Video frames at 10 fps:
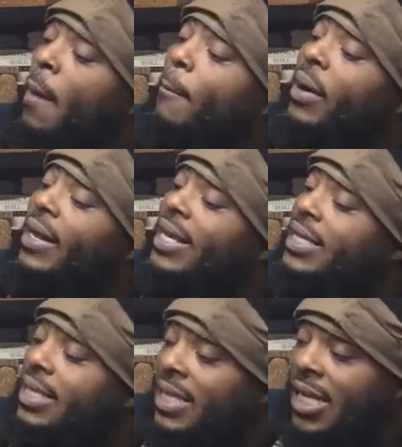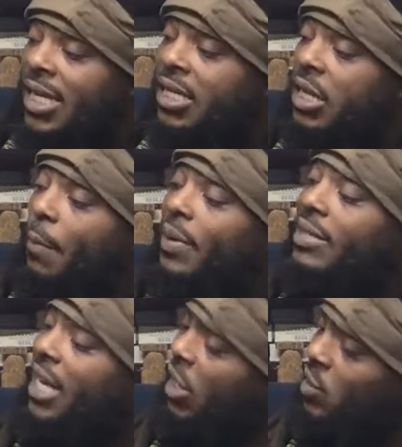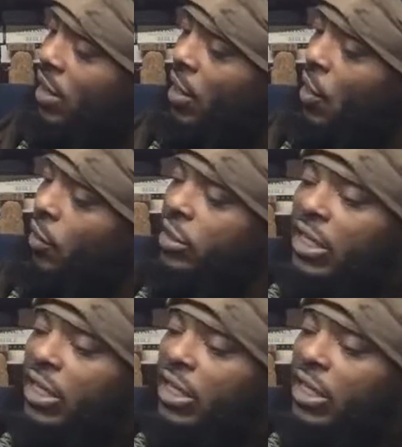but he sees some potential in her